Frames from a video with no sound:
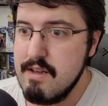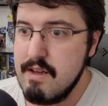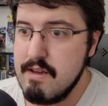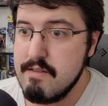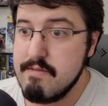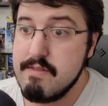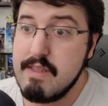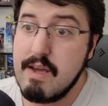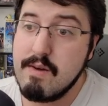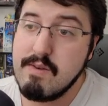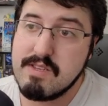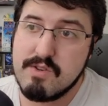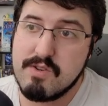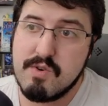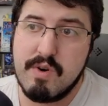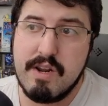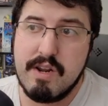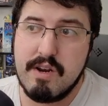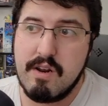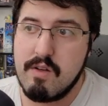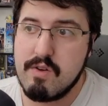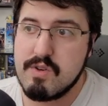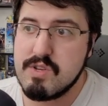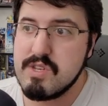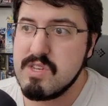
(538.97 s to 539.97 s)
That was
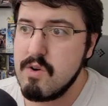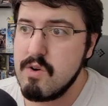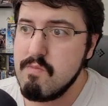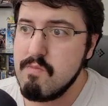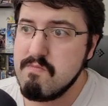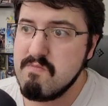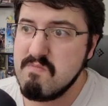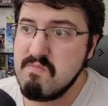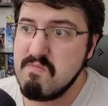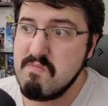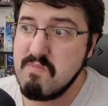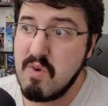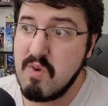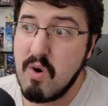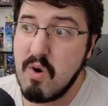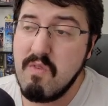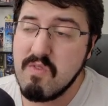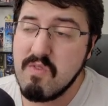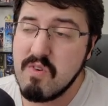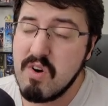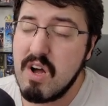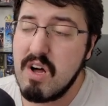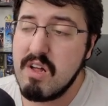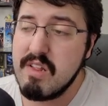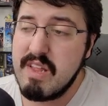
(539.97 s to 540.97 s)
$20. So,
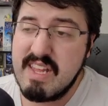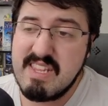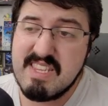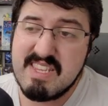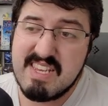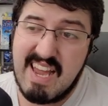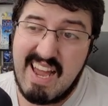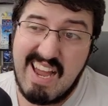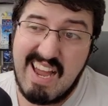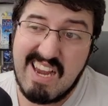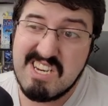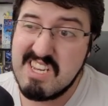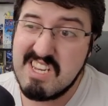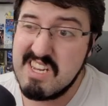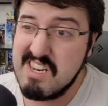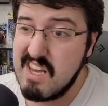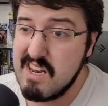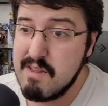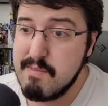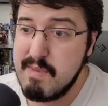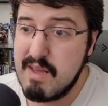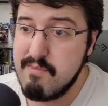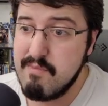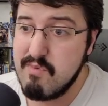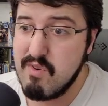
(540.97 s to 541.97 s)
overall, that's actually not
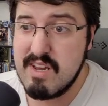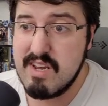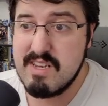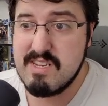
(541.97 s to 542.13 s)
a bad price,